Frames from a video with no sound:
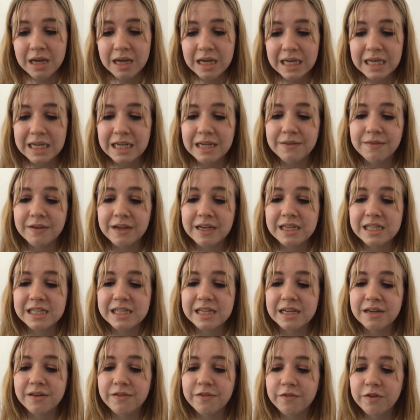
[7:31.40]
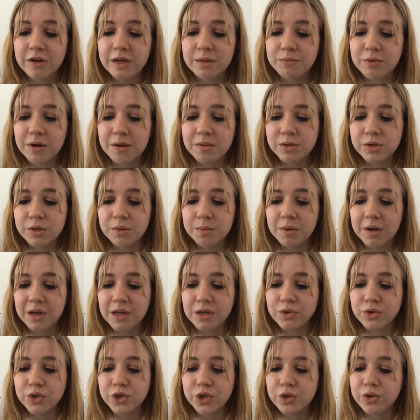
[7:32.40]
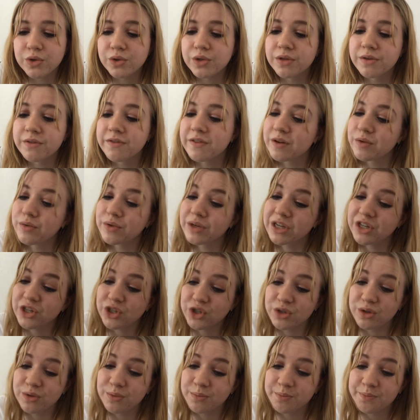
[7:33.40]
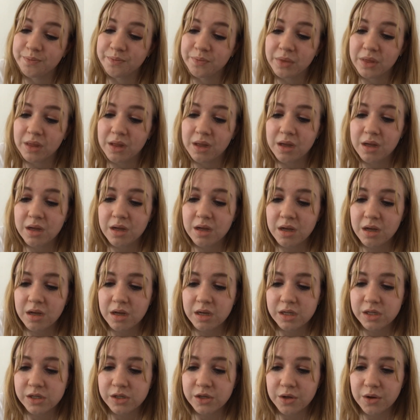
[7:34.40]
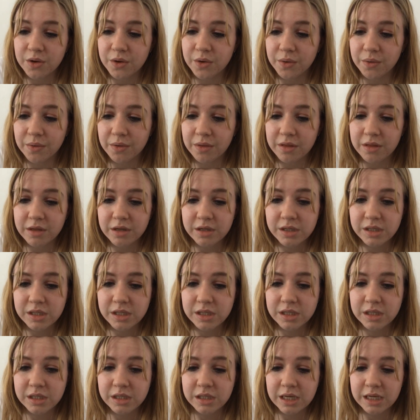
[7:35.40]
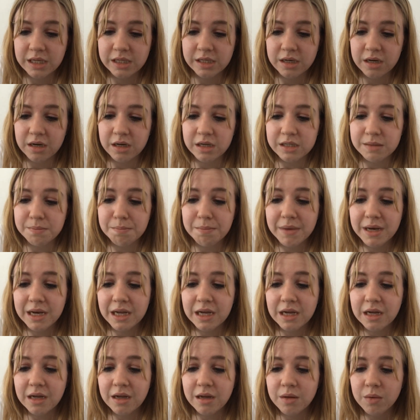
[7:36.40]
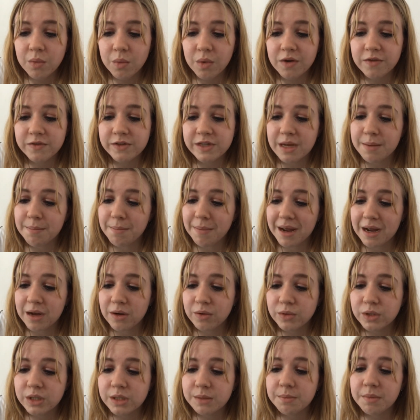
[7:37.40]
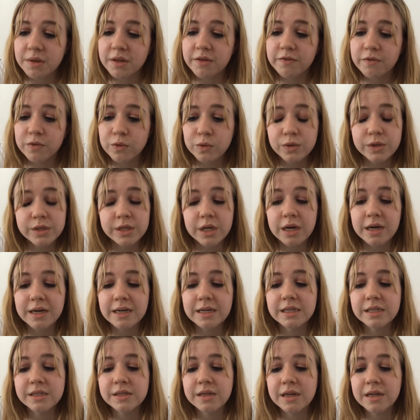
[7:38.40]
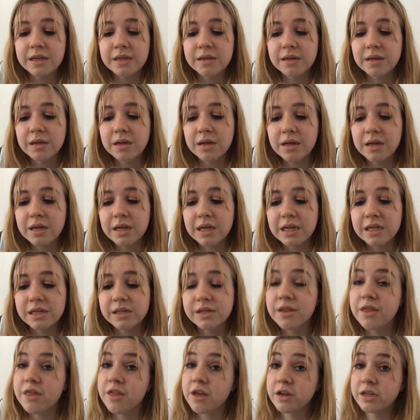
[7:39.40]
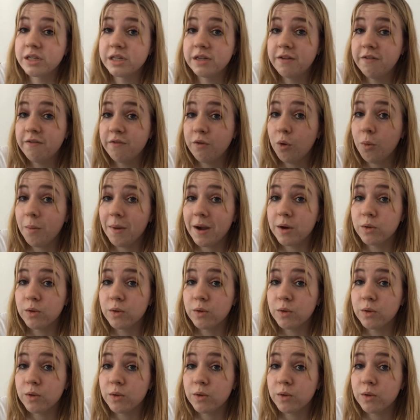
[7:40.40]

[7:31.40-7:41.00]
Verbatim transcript: leaving skin fully prepped to apply your chosen foundation. So this is a deluxe mini worth £10, but the full size is £34.